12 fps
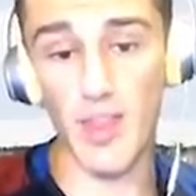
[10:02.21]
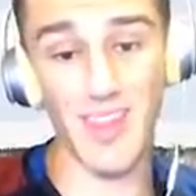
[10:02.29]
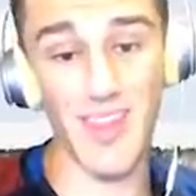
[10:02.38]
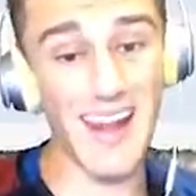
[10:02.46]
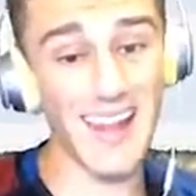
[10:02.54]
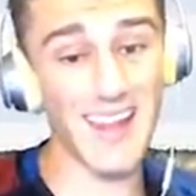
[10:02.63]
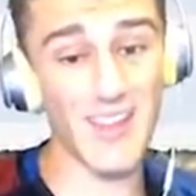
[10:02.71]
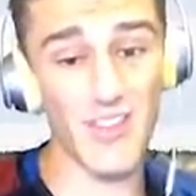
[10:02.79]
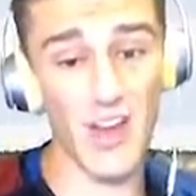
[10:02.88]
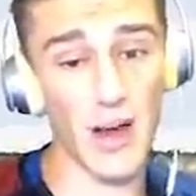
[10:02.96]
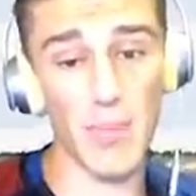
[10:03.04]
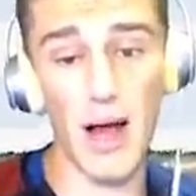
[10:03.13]
And that is
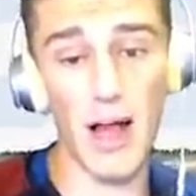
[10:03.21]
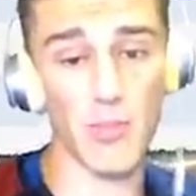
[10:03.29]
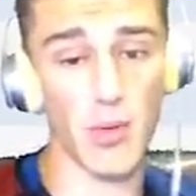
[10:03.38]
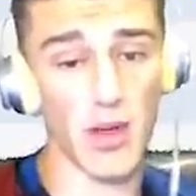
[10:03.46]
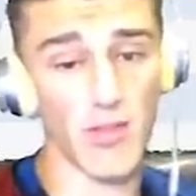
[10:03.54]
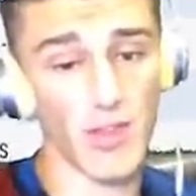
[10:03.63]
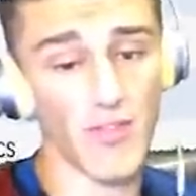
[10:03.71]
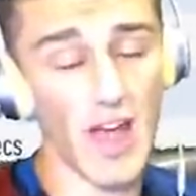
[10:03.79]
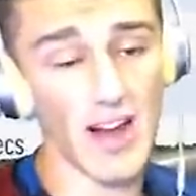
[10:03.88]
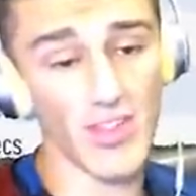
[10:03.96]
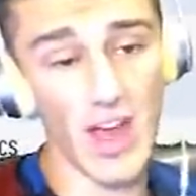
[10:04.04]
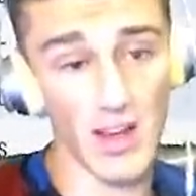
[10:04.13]
very possible given the
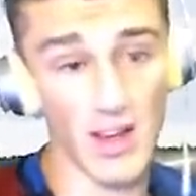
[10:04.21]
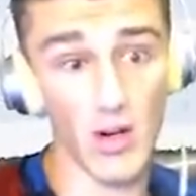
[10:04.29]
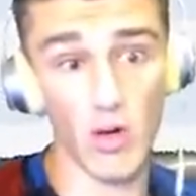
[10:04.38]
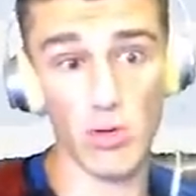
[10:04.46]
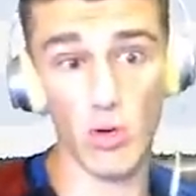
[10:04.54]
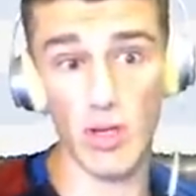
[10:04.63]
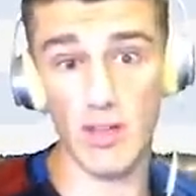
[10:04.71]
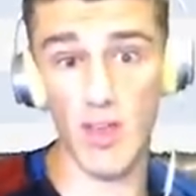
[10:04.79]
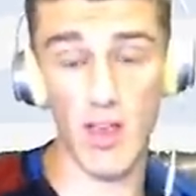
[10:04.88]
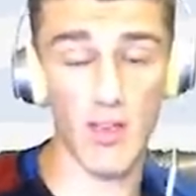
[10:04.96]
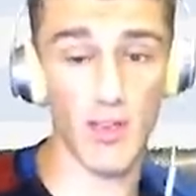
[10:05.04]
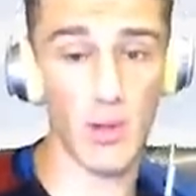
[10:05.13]
fact that, you know, Lucas
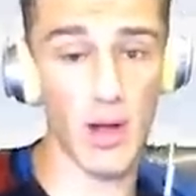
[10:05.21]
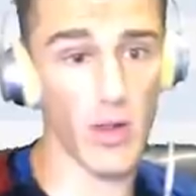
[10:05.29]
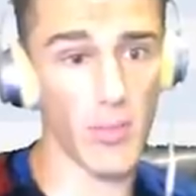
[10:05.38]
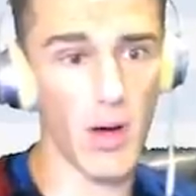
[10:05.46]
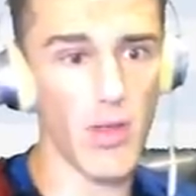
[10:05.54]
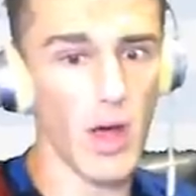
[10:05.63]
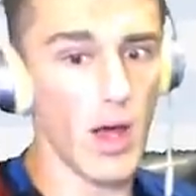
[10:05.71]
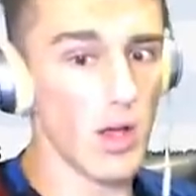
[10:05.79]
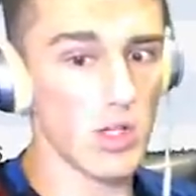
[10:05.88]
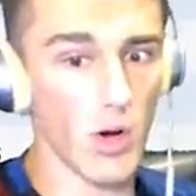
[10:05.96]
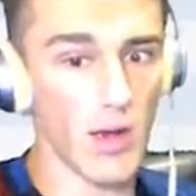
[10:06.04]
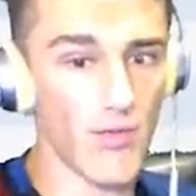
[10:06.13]
is the player of the month.
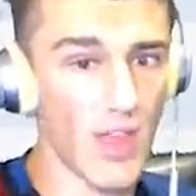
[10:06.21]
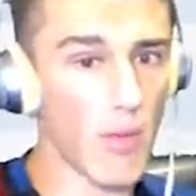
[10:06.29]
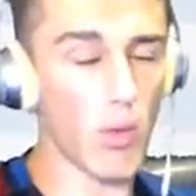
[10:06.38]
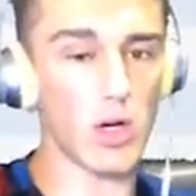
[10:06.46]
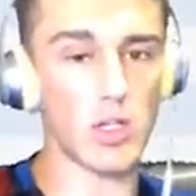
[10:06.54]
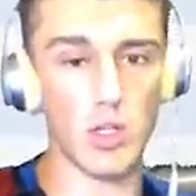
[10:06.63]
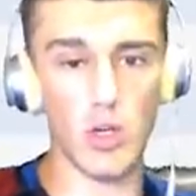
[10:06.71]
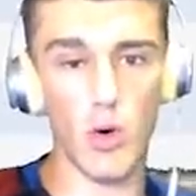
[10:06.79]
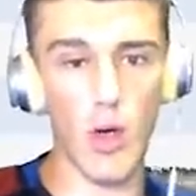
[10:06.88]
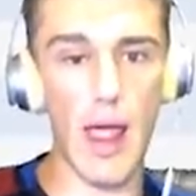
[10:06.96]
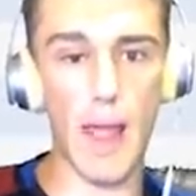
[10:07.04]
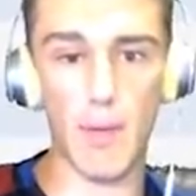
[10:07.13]
So if they were to do
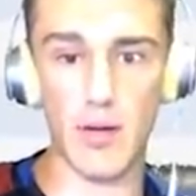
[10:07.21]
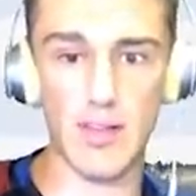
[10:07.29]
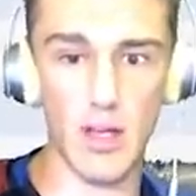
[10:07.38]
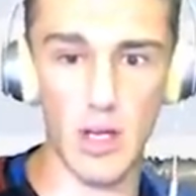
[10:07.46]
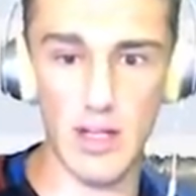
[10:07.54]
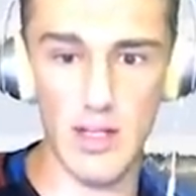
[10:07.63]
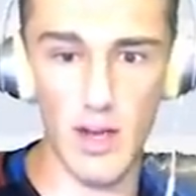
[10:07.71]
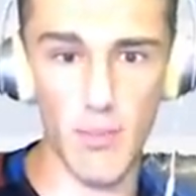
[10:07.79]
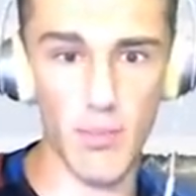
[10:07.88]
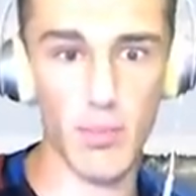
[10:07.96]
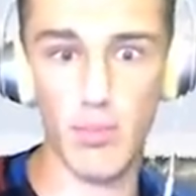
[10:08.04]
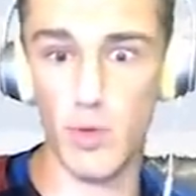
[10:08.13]
a Brazilian team,
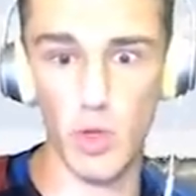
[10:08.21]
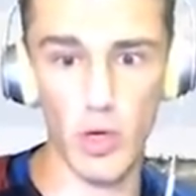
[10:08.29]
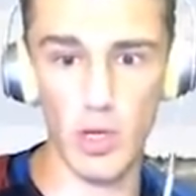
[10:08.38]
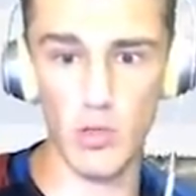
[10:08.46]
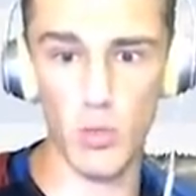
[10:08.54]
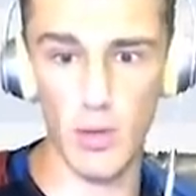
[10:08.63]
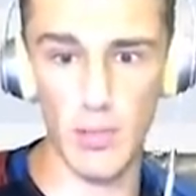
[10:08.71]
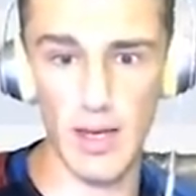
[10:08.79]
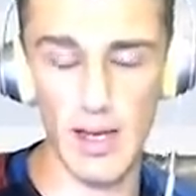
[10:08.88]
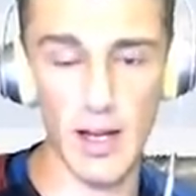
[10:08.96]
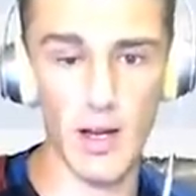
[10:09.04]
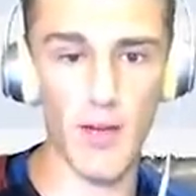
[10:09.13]
Lucas would be
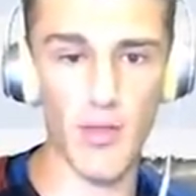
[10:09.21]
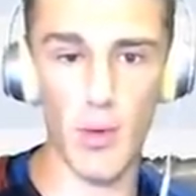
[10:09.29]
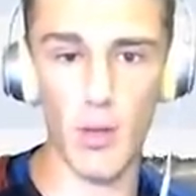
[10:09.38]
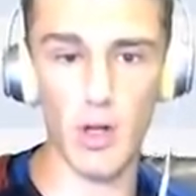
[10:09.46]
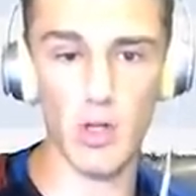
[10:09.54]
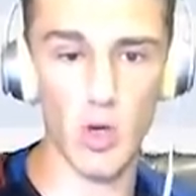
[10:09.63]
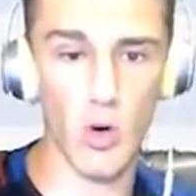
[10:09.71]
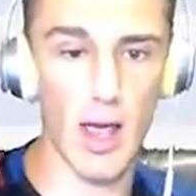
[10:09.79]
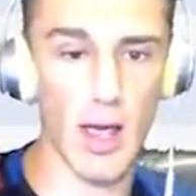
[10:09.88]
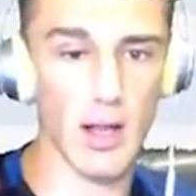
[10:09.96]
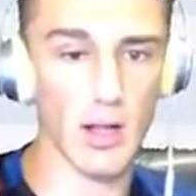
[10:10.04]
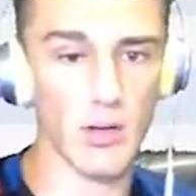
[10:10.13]
needed. If they were to do
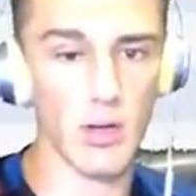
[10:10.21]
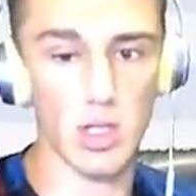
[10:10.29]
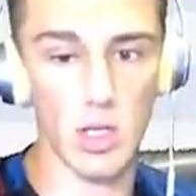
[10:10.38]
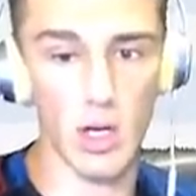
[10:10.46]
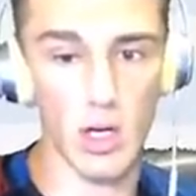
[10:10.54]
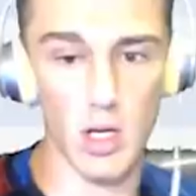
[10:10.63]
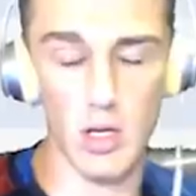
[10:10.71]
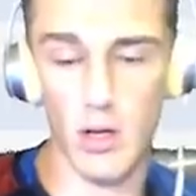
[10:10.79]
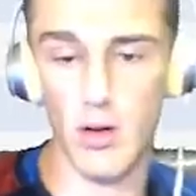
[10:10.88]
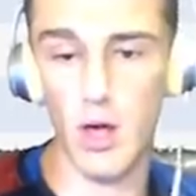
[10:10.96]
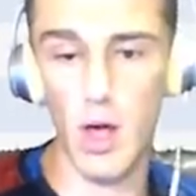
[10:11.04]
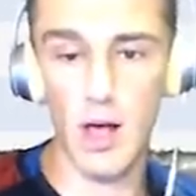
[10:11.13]
a uh,
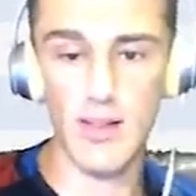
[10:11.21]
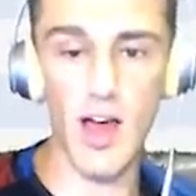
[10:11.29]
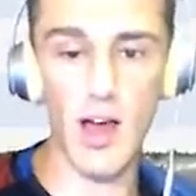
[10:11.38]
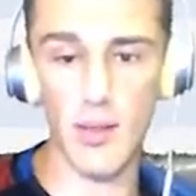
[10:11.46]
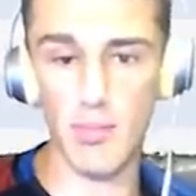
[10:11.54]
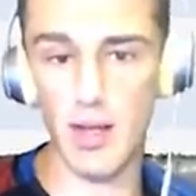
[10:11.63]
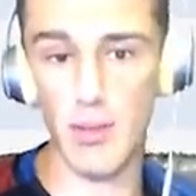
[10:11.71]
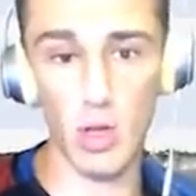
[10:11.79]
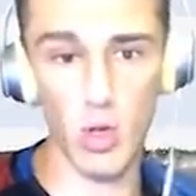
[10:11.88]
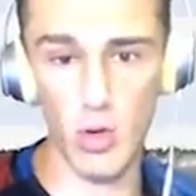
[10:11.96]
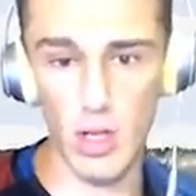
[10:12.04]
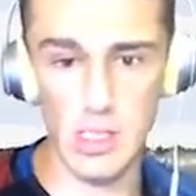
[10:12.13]
Tottenham team,
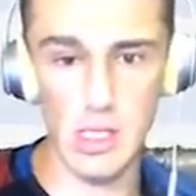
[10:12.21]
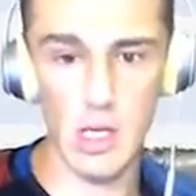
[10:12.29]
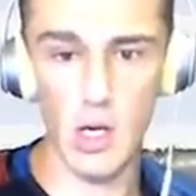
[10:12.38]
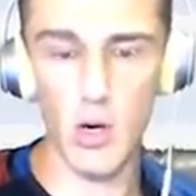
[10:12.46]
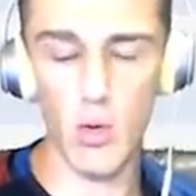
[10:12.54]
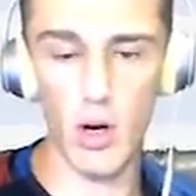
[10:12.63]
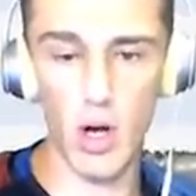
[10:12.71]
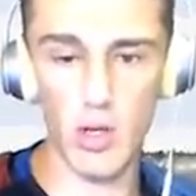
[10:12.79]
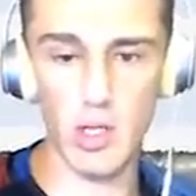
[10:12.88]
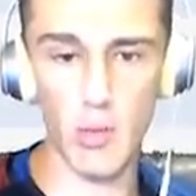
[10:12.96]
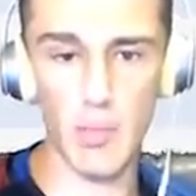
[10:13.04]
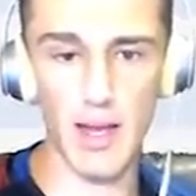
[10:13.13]
Lucas would
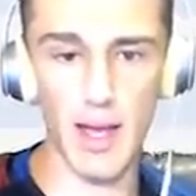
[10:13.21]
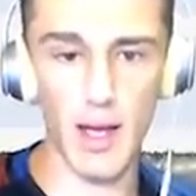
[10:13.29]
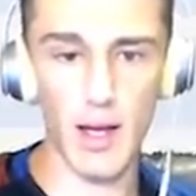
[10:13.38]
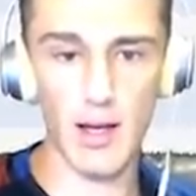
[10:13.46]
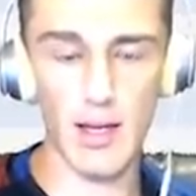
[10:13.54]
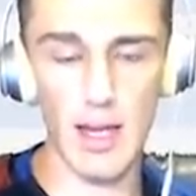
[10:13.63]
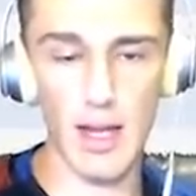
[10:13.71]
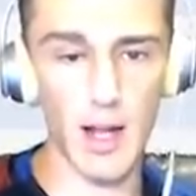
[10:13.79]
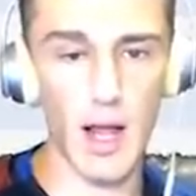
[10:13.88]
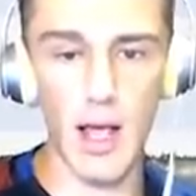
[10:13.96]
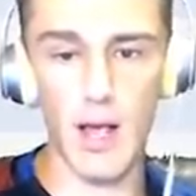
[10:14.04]
also be needed.